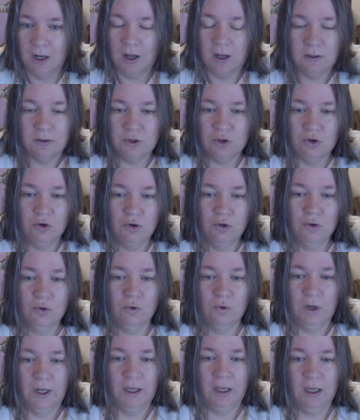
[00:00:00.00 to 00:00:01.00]

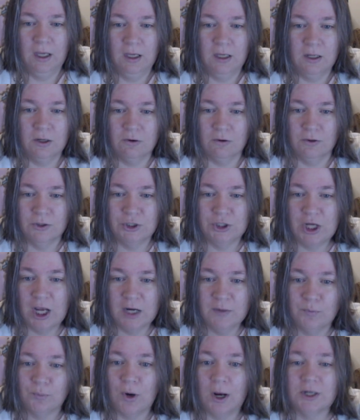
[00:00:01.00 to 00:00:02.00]
to a
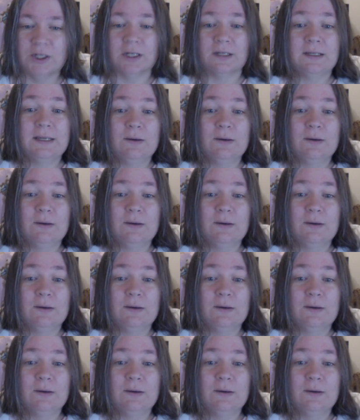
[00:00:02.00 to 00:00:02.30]
crocheted project